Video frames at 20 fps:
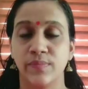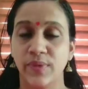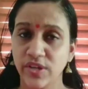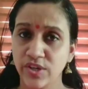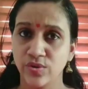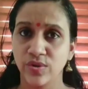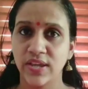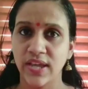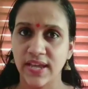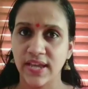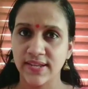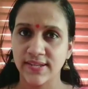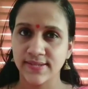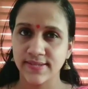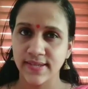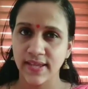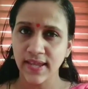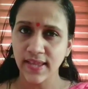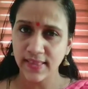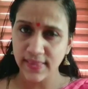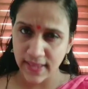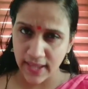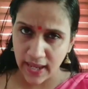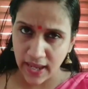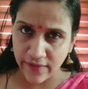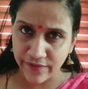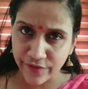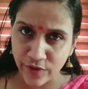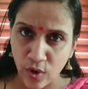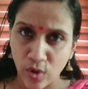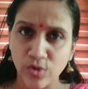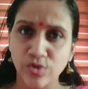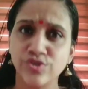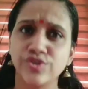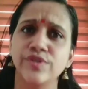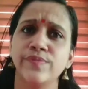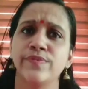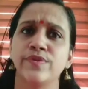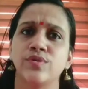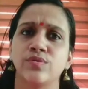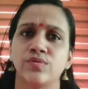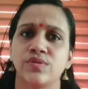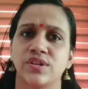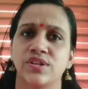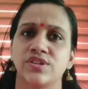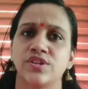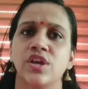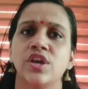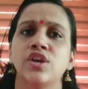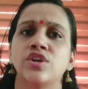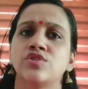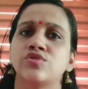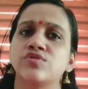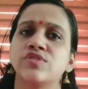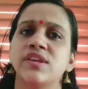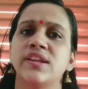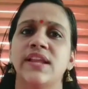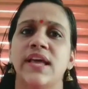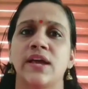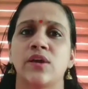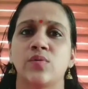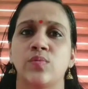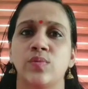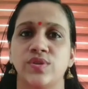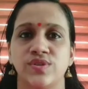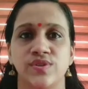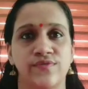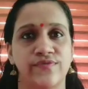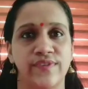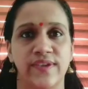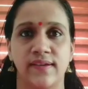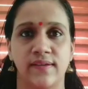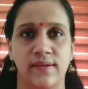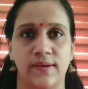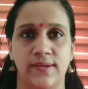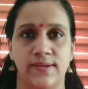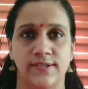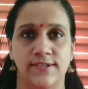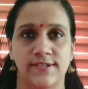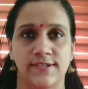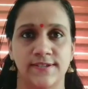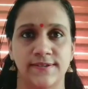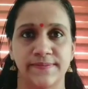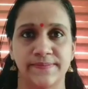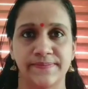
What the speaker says: but you can say they have contributed to the language of England.